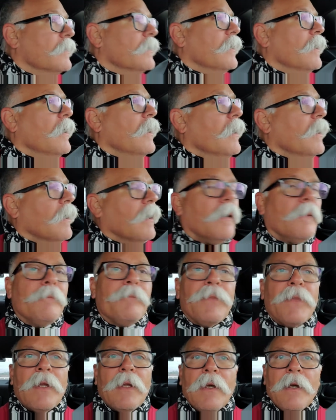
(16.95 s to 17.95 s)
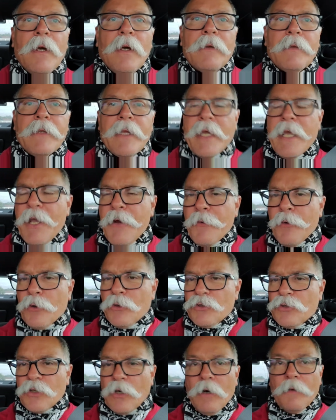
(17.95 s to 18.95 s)
um, the
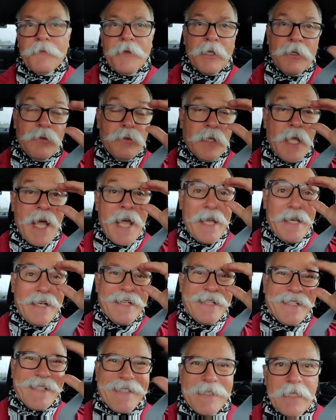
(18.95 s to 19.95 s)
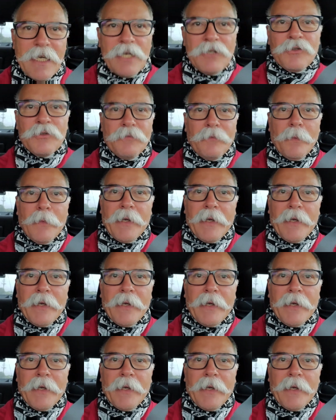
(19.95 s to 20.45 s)
heroes of the United States of